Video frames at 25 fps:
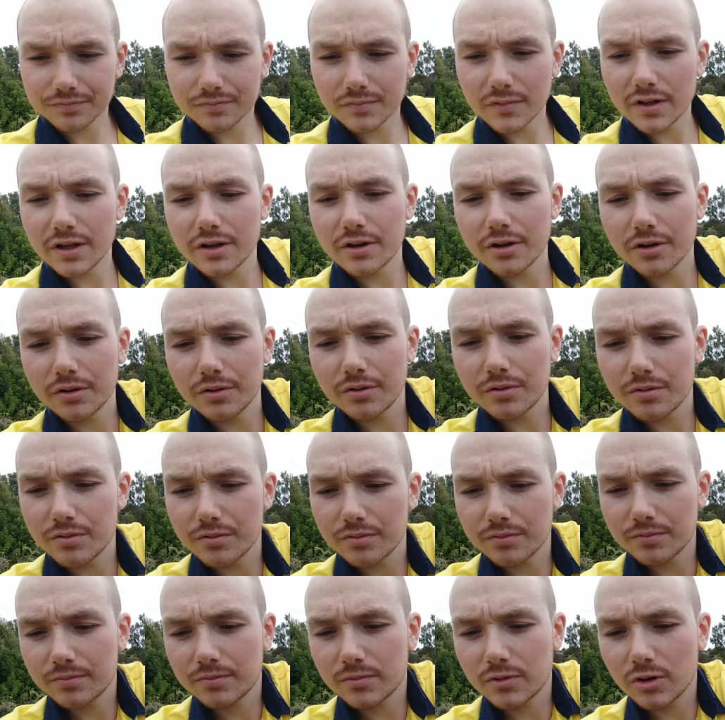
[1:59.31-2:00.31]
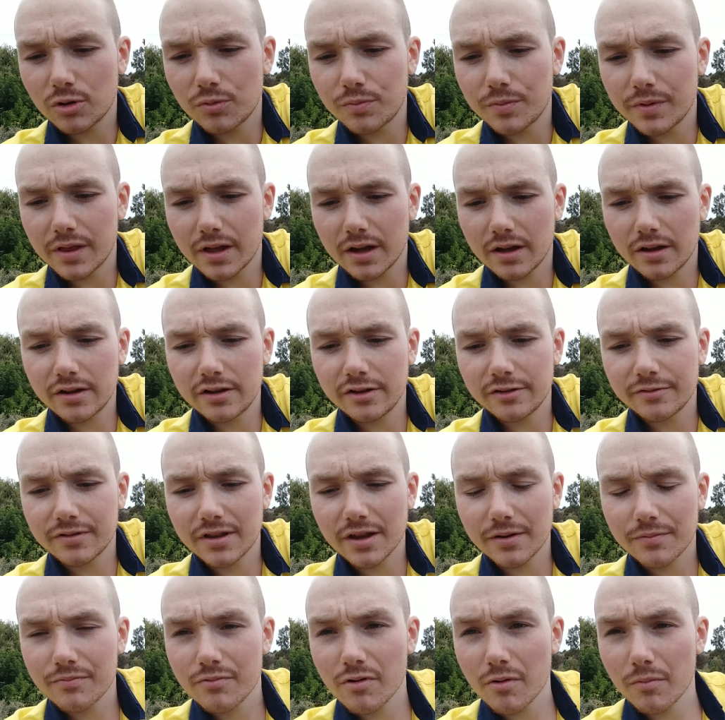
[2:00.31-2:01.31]
Nico told me that he's
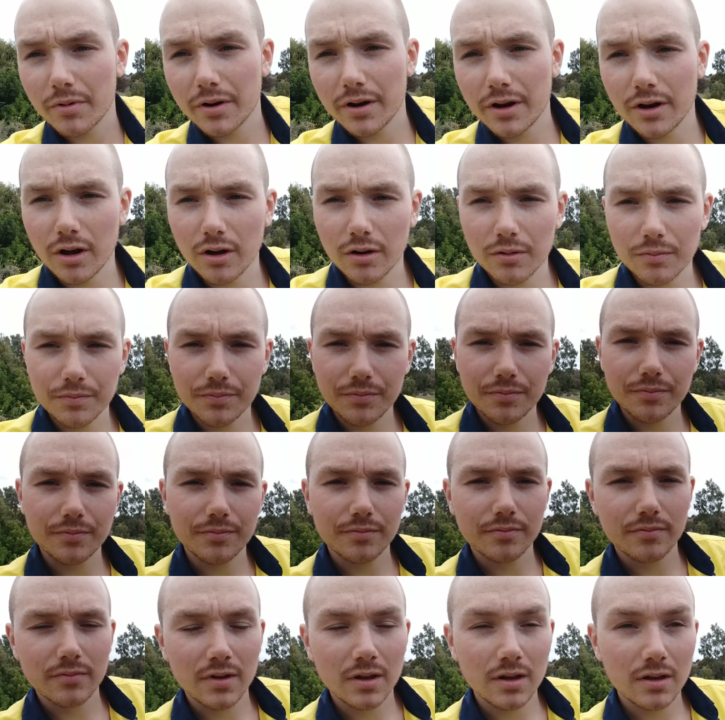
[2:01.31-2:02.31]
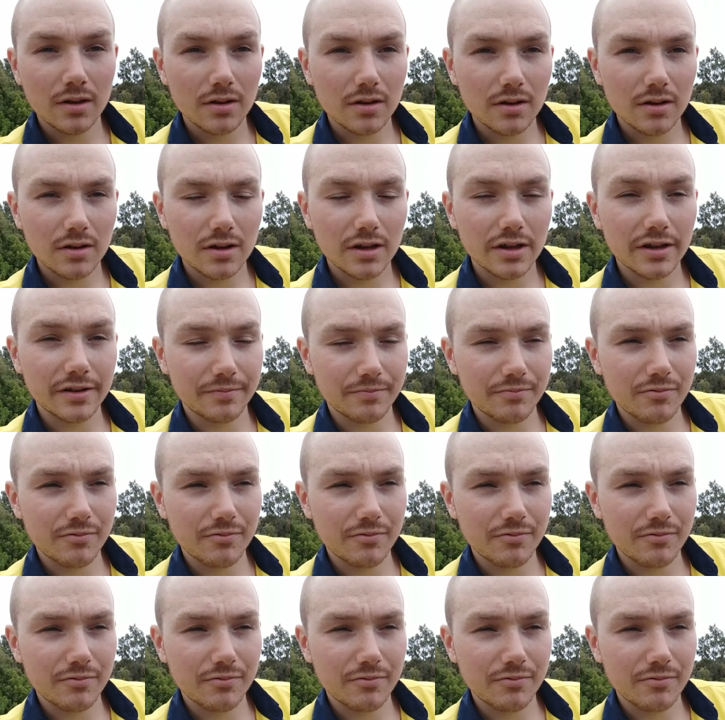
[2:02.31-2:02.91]
probably not. It's